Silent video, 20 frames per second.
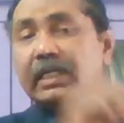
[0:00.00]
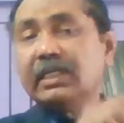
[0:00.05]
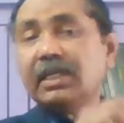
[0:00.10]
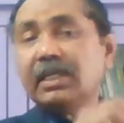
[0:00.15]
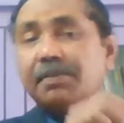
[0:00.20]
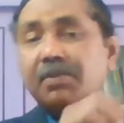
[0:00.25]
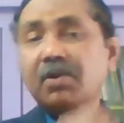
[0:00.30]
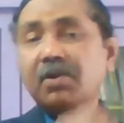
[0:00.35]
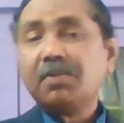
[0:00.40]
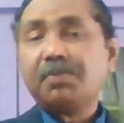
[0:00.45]
is
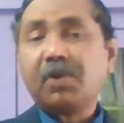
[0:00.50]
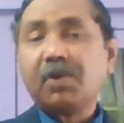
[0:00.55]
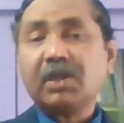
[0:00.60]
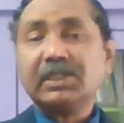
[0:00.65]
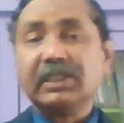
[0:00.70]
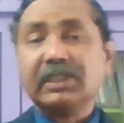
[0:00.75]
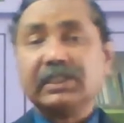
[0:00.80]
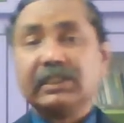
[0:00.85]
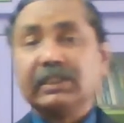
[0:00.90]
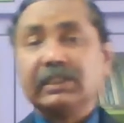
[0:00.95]
about
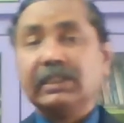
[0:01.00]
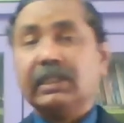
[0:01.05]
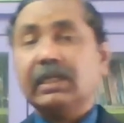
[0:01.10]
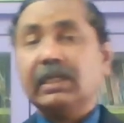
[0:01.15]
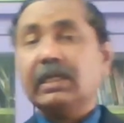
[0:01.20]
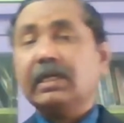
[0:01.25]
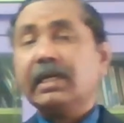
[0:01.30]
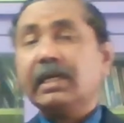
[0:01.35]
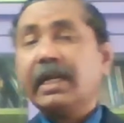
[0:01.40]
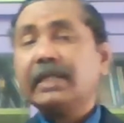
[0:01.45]
project.
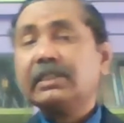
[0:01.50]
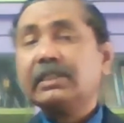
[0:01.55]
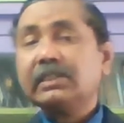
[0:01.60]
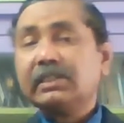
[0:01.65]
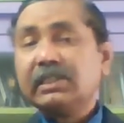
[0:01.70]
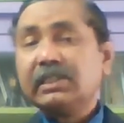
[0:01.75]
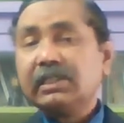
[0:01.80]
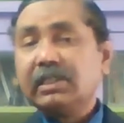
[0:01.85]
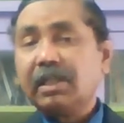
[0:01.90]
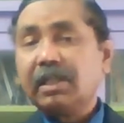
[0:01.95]
Right. You
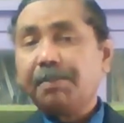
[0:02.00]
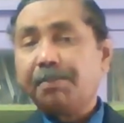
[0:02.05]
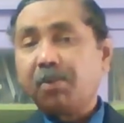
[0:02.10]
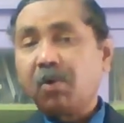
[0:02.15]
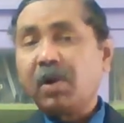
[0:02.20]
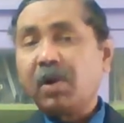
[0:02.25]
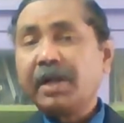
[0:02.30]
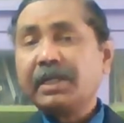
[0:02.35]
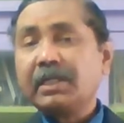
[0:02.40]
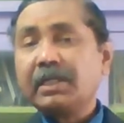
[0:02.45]
see the
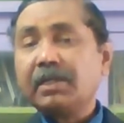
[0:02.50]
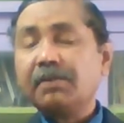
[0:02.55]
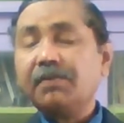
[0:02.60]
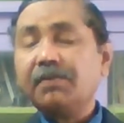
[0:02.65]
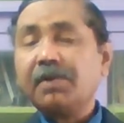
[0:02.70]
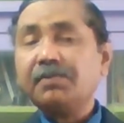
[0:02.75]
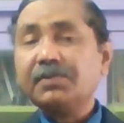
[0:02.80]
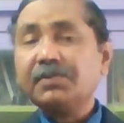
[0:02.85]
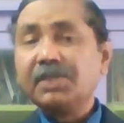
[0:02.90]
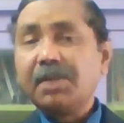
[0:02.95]
product.
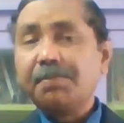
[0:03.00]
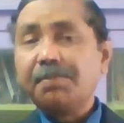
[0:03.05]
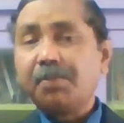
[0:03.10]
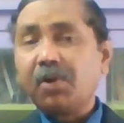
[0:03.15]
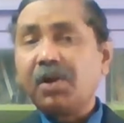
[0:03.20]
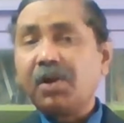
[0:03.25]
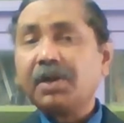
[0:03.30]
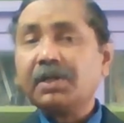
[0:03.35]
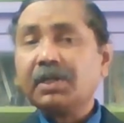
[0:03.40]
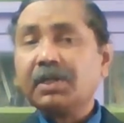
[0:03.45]
When we say
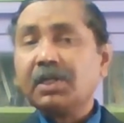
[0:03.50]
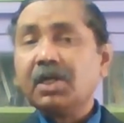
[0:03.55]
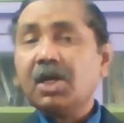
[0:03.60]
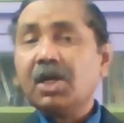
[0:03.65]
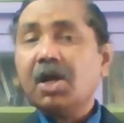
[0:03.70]
product,